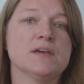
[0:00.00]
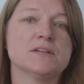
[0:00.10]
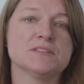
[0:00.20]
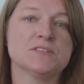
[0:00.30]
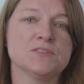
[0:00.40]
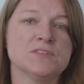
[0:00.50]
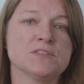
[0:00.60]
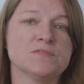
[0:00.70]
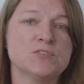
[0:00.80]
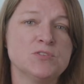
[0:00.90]
in a series
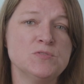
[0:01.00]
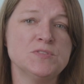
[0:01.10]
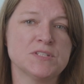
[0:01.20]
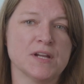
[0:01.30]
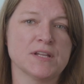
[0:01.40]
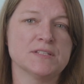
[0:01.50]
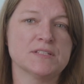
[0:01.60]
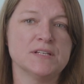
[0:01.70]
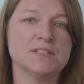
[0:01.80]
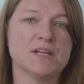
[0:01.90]
of two
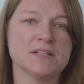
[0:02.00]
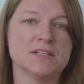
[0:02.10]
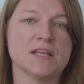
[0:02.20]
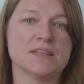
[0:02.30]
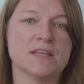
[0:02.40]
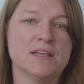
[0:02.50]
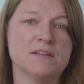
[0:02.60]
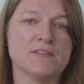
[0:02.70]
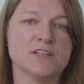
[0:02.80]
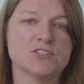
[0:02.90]
studies conducted at the
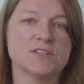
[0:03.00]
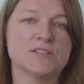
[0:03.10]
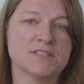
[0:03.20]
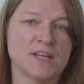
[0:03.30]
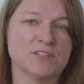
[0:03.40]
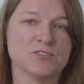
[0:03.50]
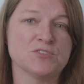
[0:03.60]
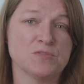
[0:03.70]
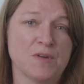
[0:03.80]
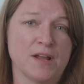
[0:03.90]
Innovation Center
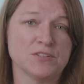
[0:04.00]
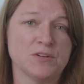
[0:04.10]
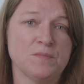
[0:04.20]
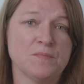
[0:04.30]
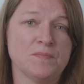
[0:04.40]
Toronto.